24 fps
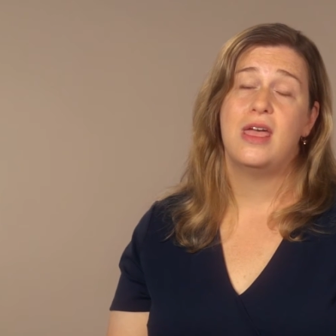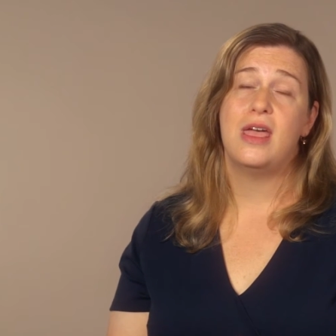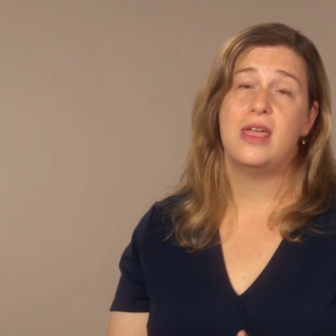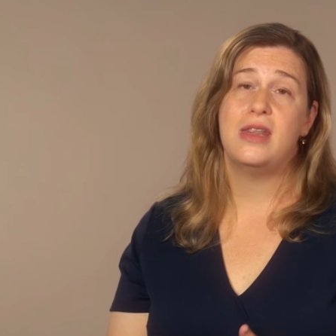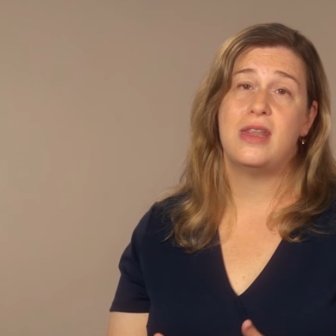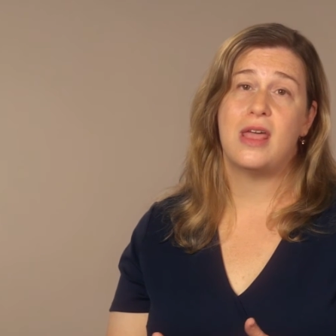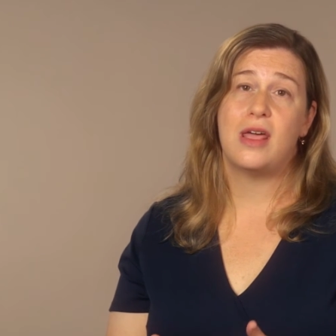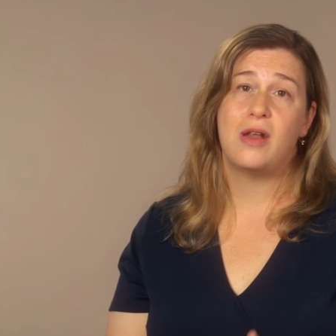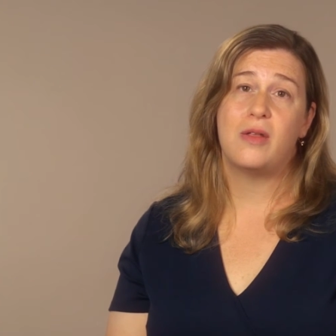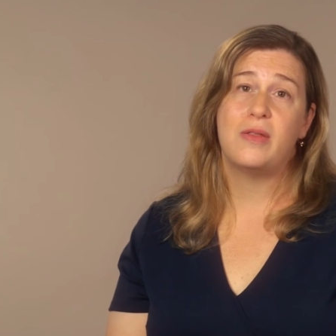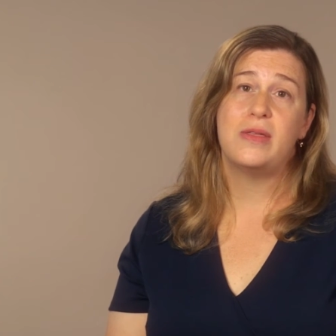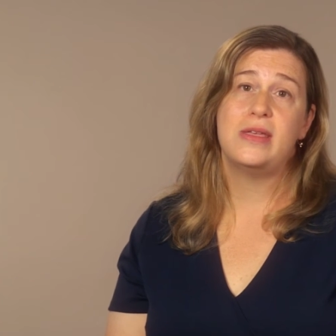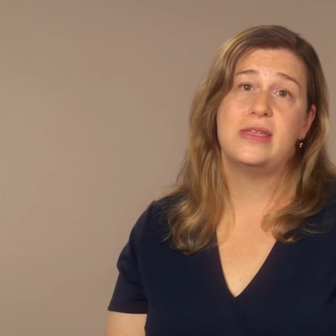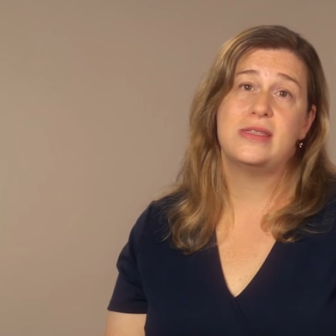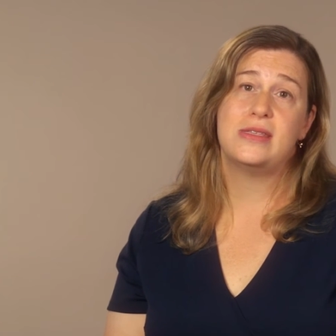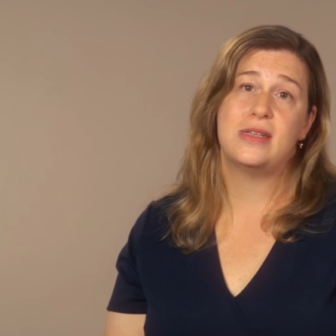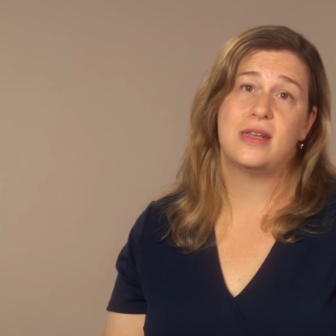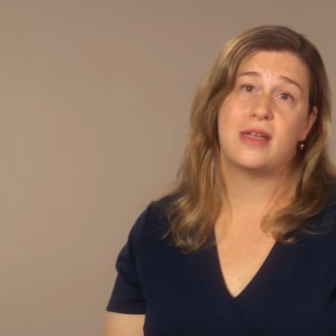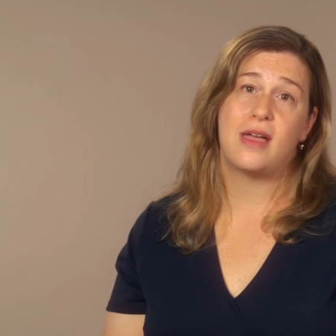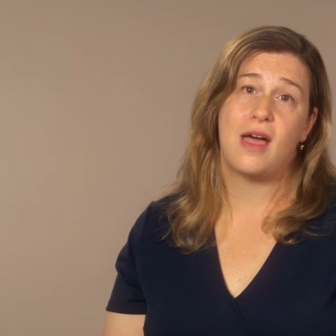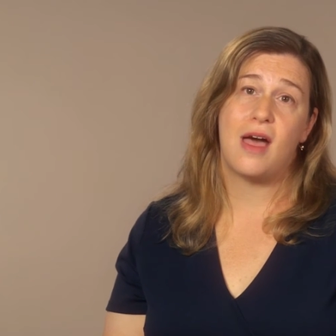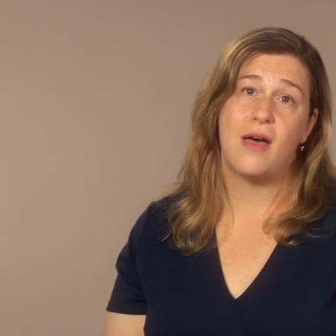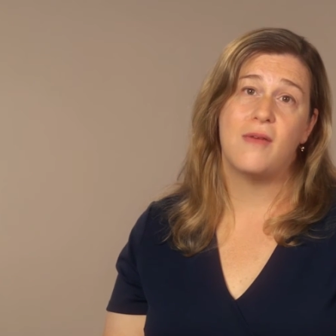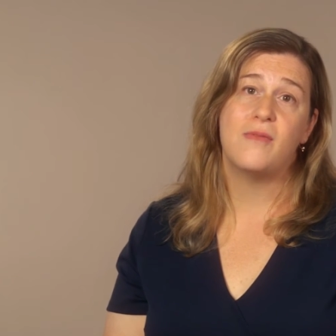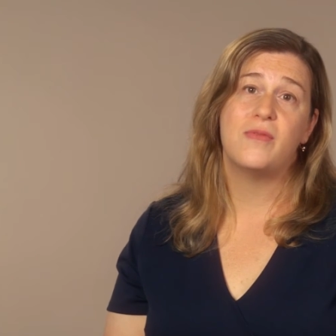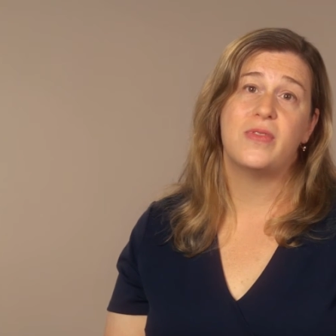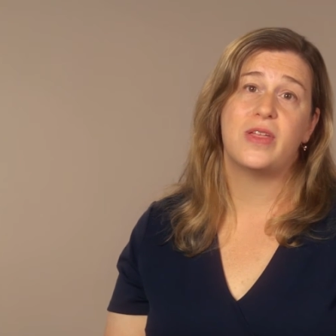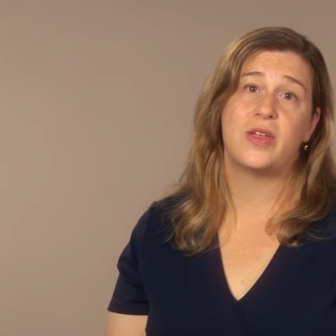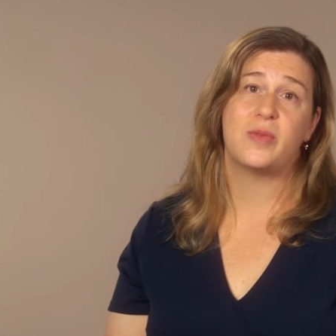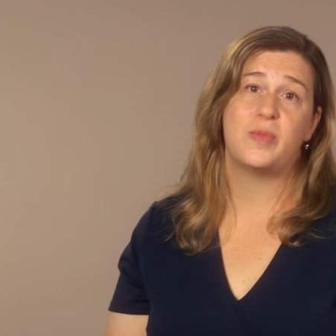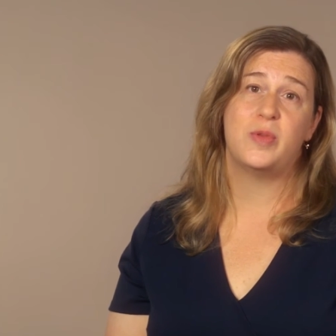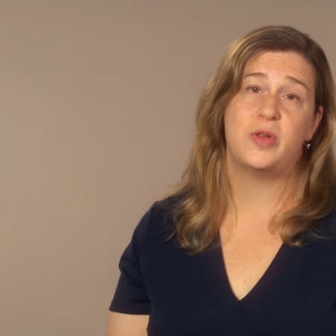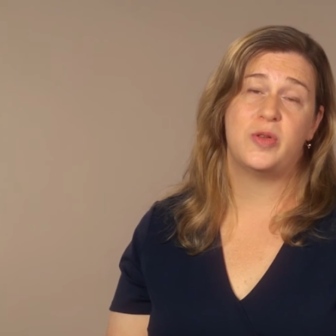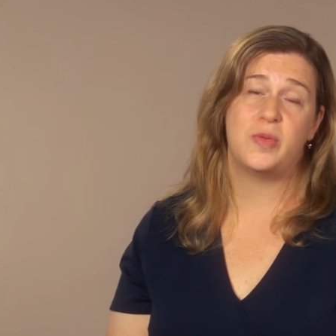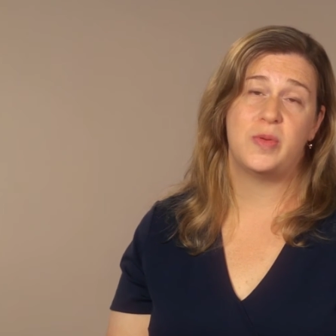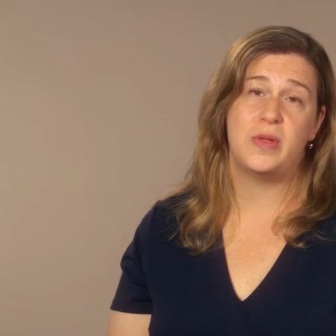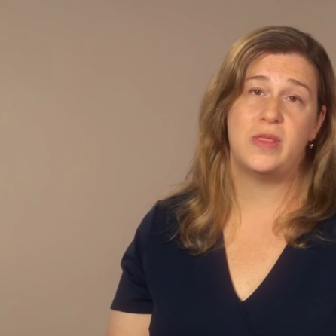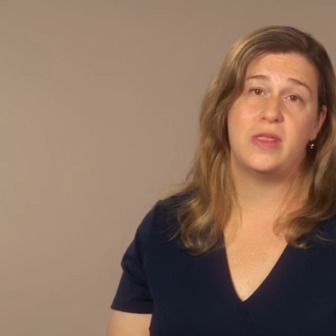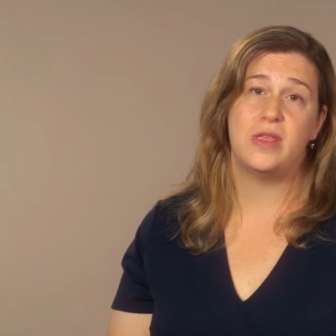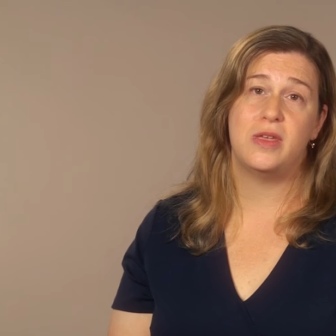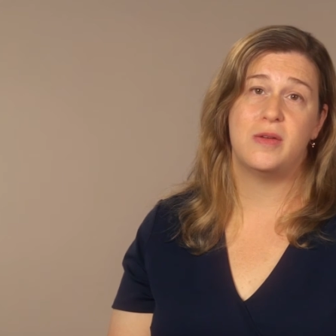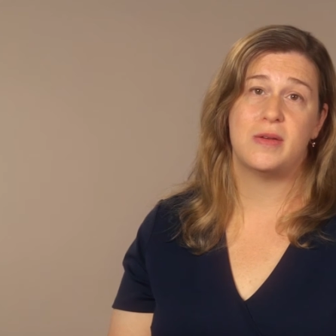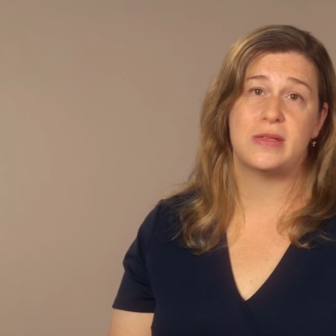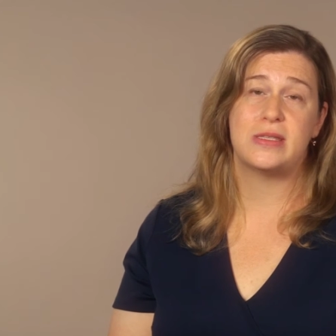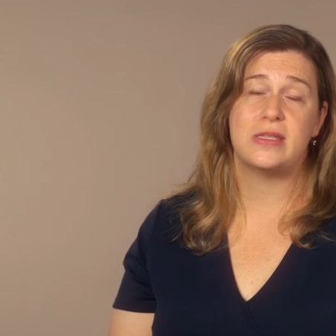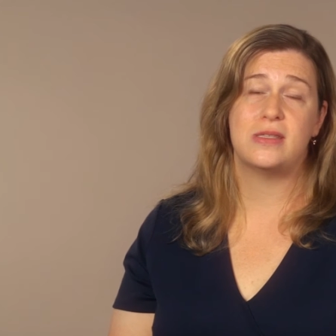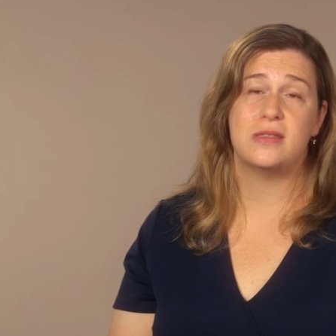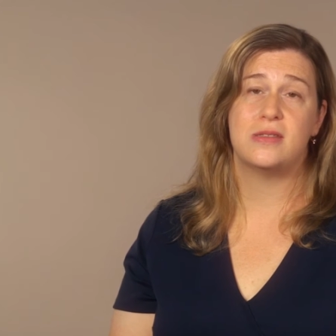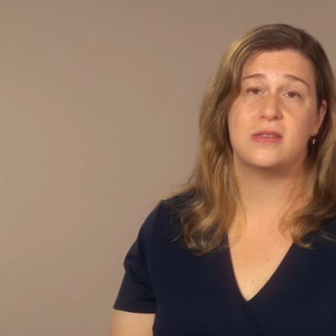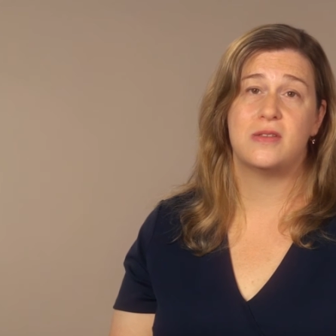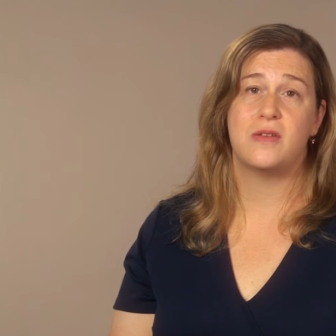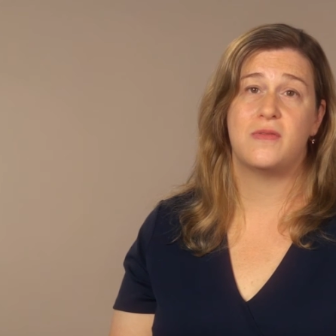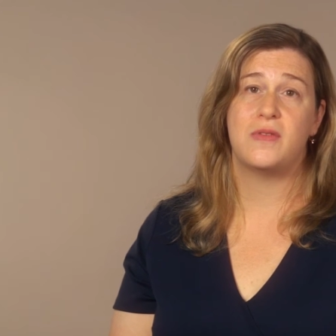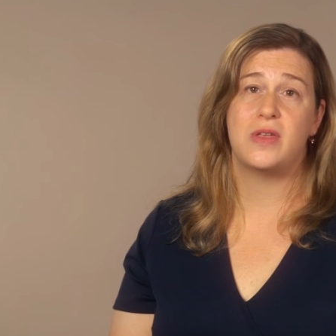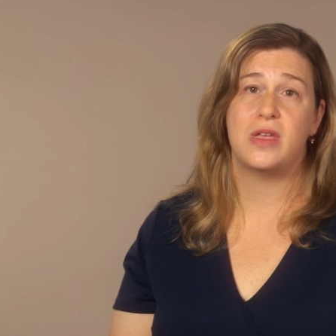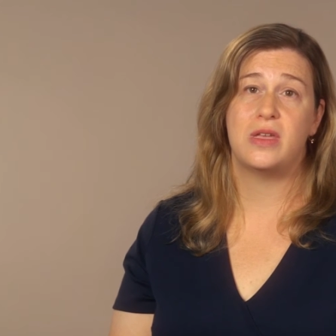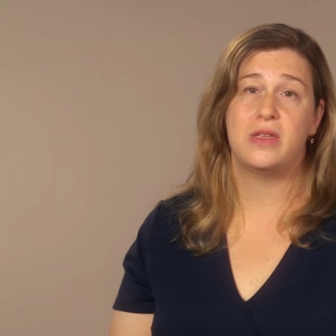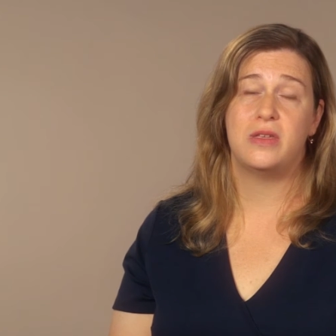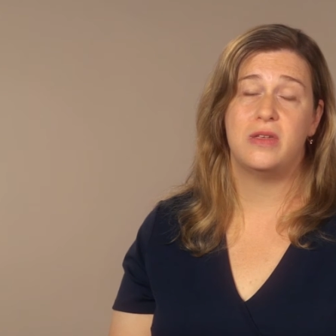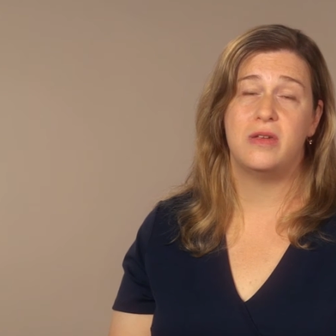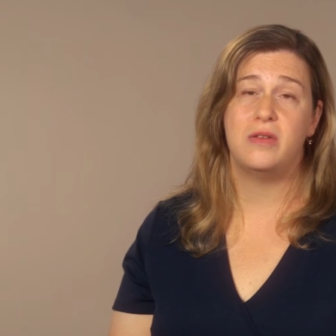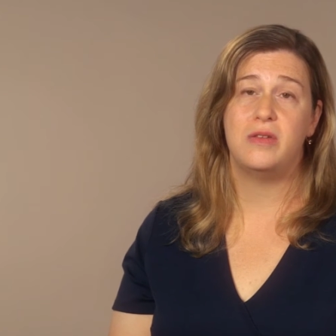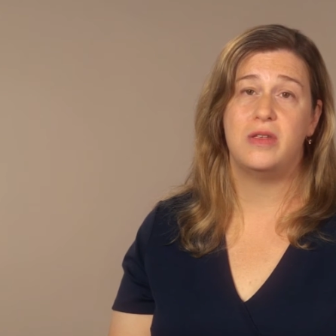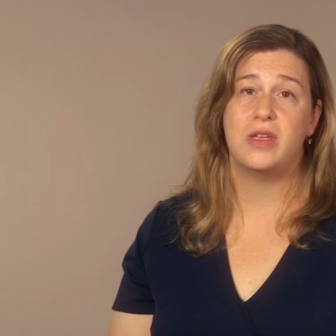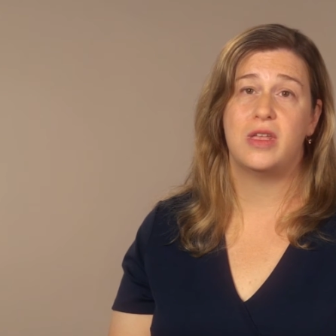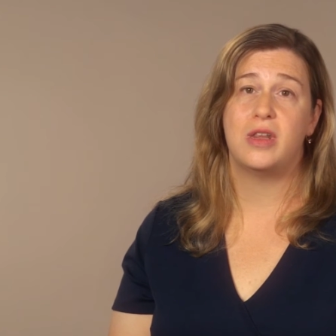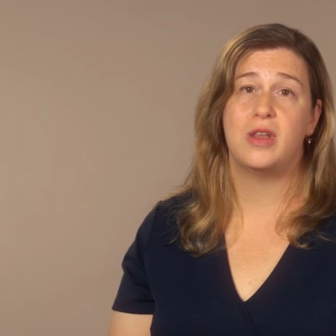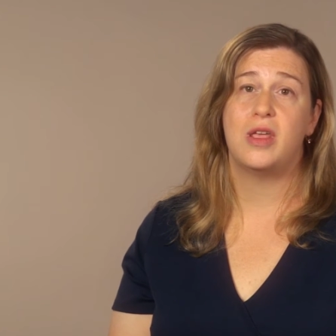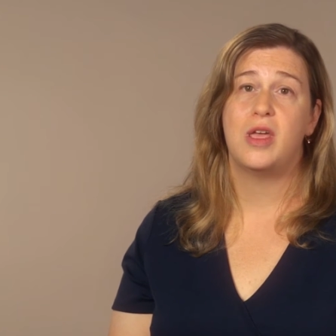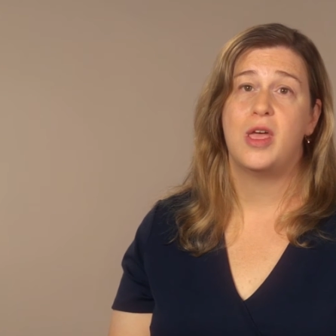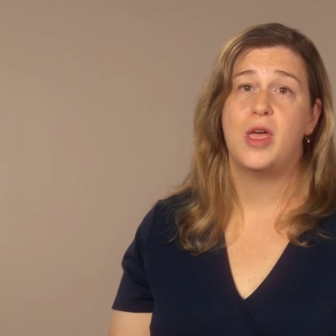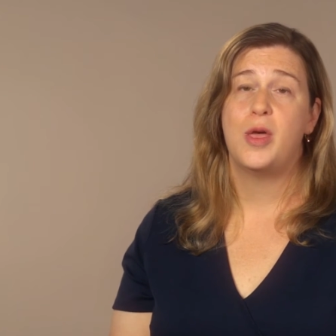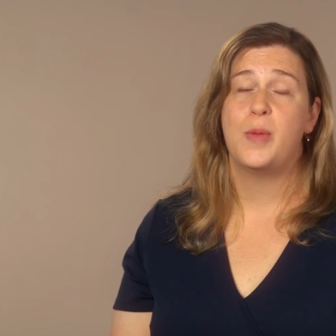not only is it a conflict between the US and the Soviet Union,